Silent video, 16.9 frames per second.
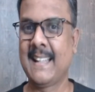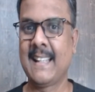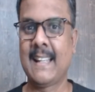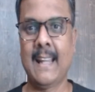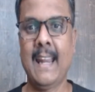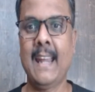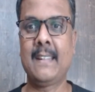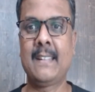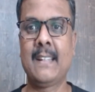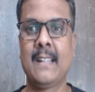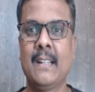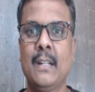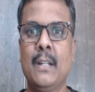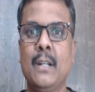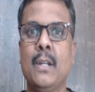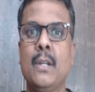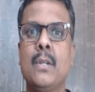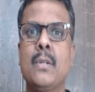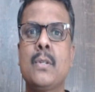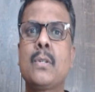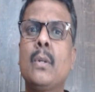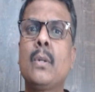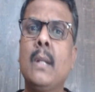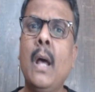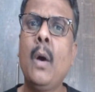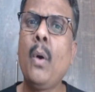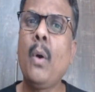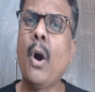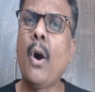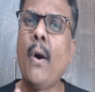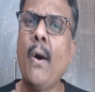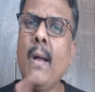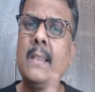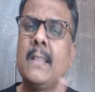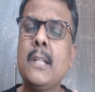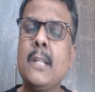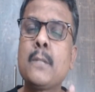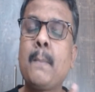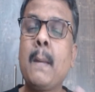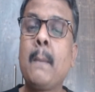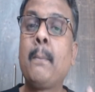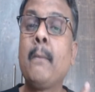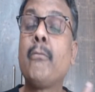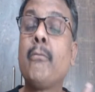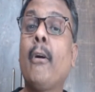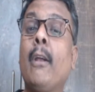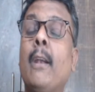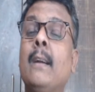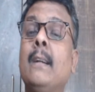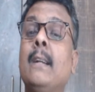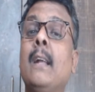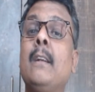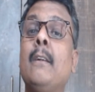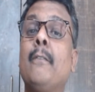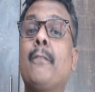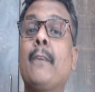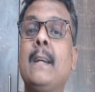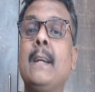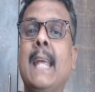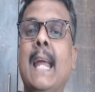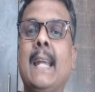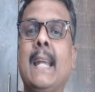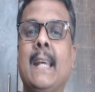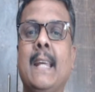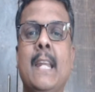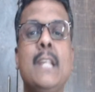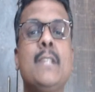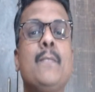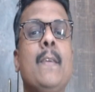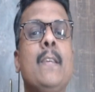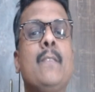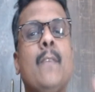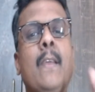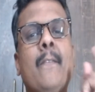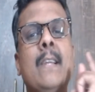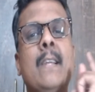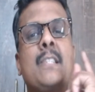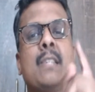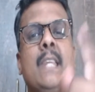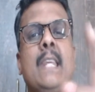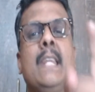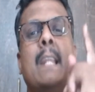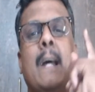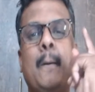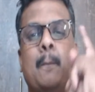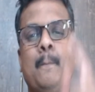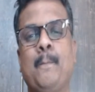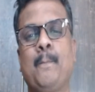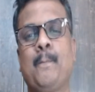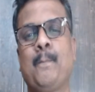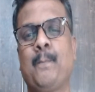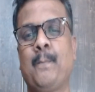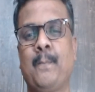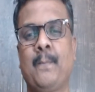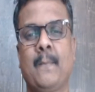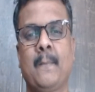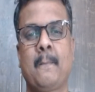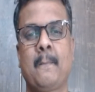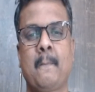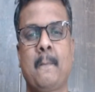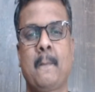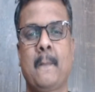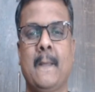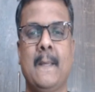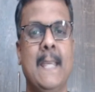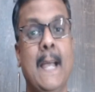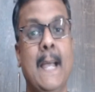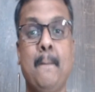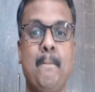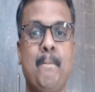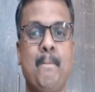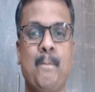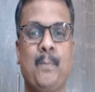Correct? So now all these people fall under different categories, which we will see now. Yeah?